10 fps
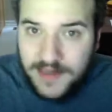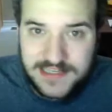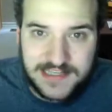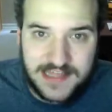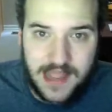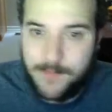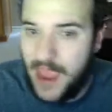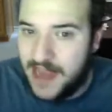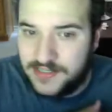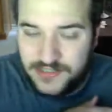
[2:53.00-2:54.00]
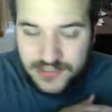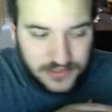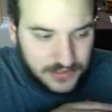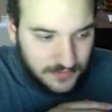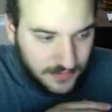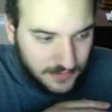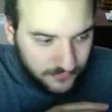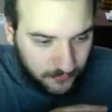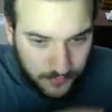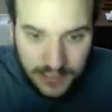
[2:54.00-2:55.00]
to them and
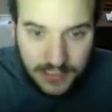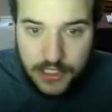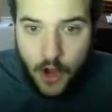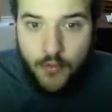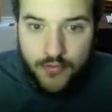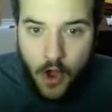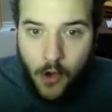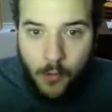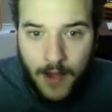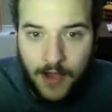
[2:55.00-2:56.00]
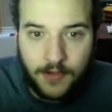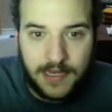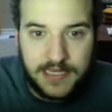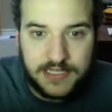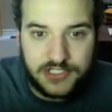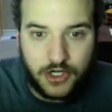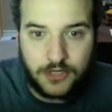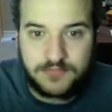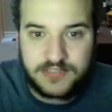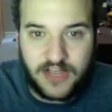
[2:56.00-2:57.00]
really go nowhere in
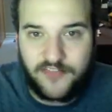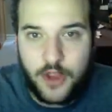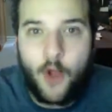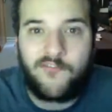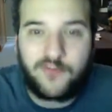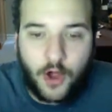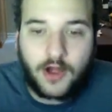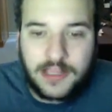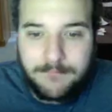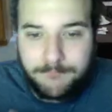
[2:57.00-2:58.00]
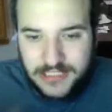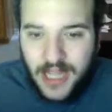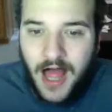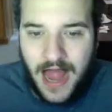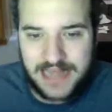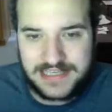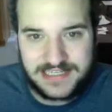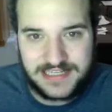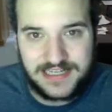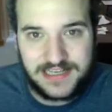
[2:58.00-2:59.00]
terms of the overarching
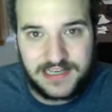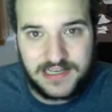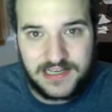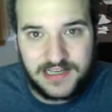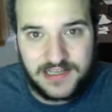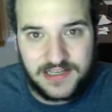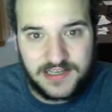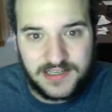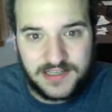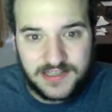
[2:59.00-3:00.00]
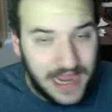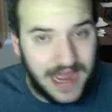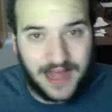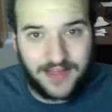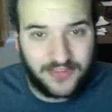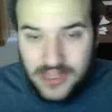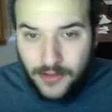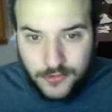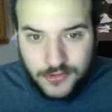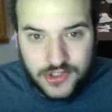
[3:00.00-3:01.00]
plot? Yeah, the
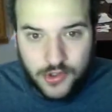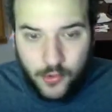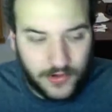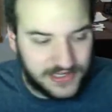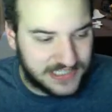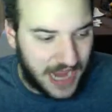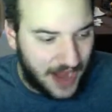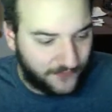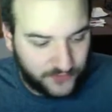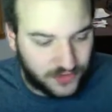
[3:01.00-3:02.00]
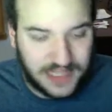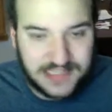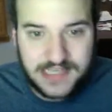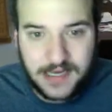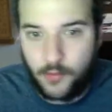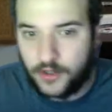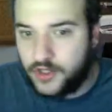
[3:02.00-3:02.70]
other stories after that second one